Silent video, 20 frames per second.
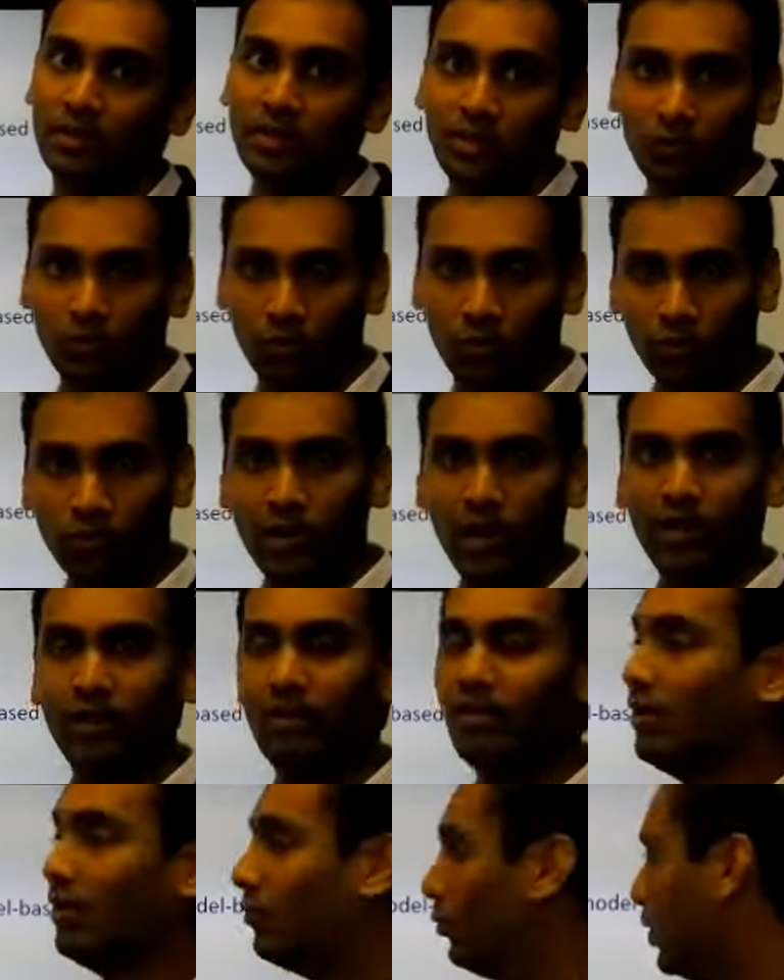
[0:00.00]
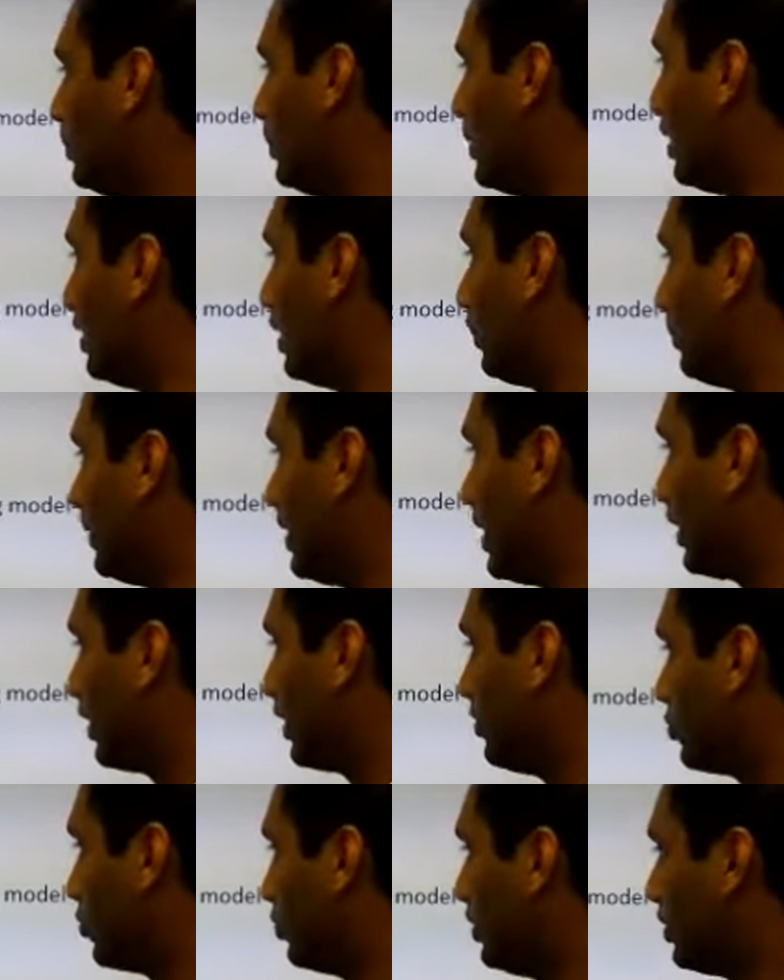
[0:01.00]
To do that, we made a PI
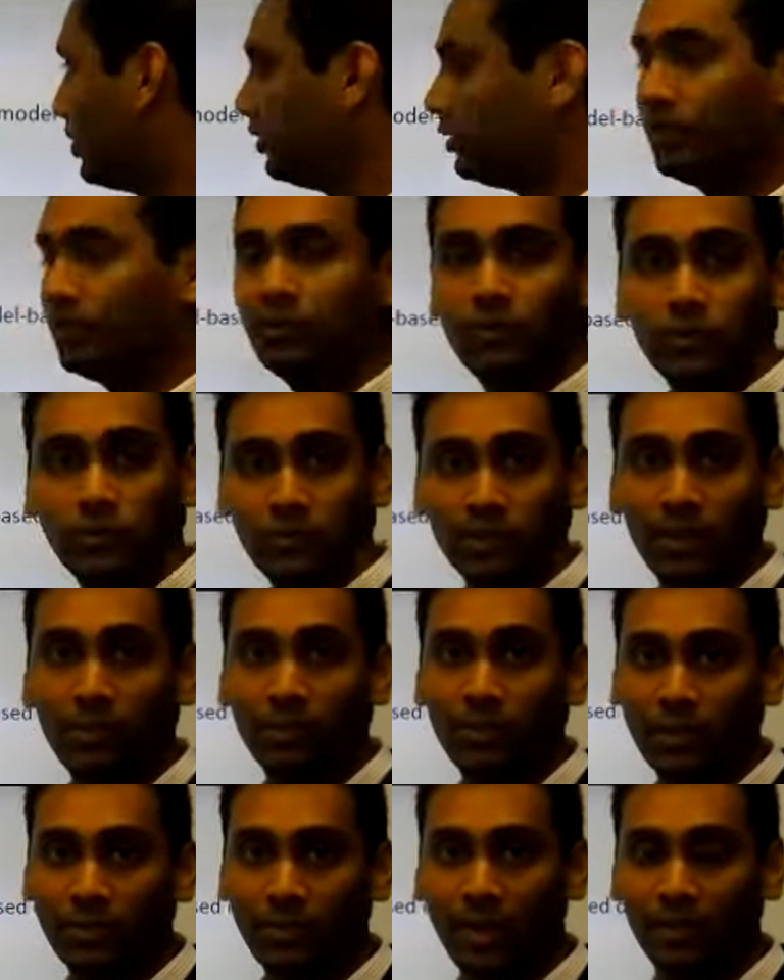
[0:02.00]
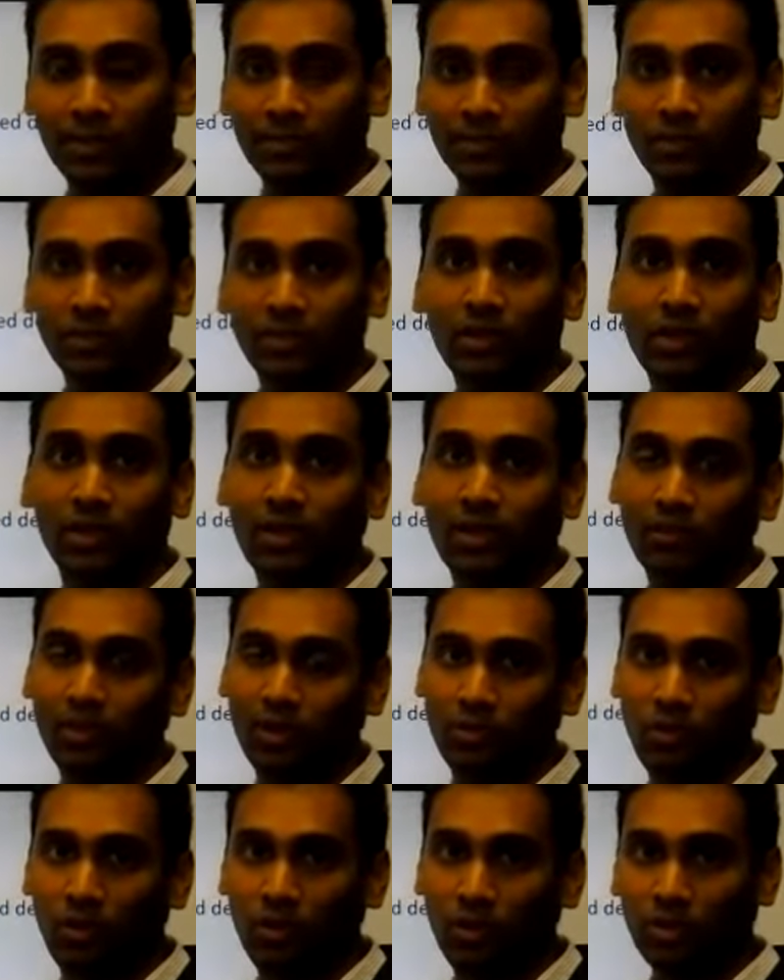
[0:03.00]
controller using a min-max governor
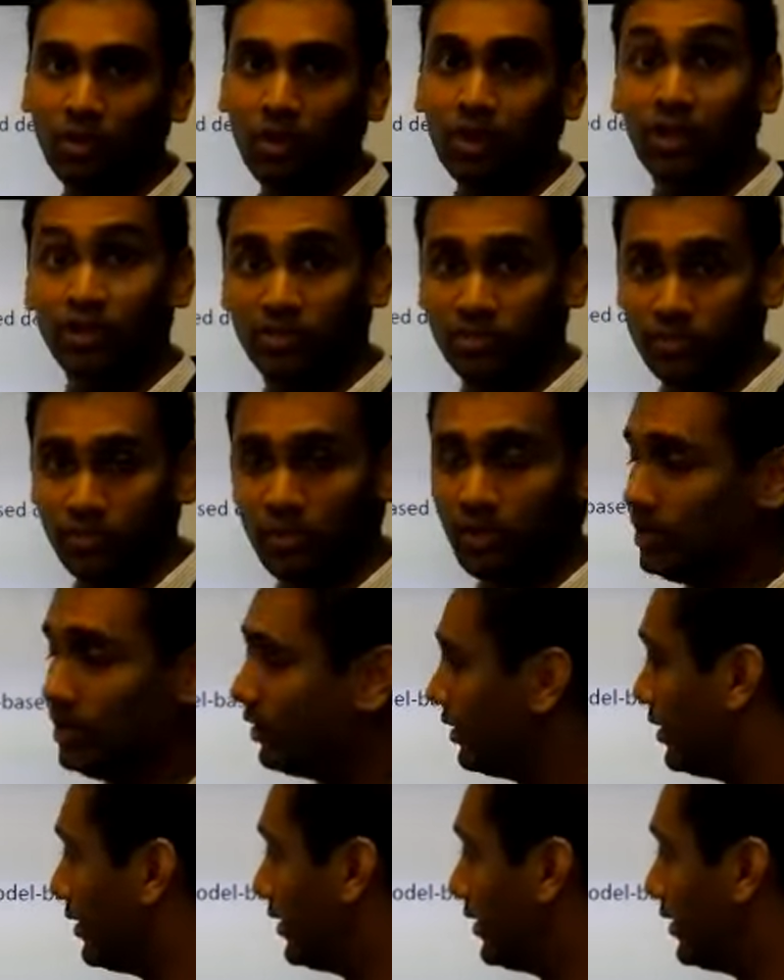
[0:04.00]
model in Simulink.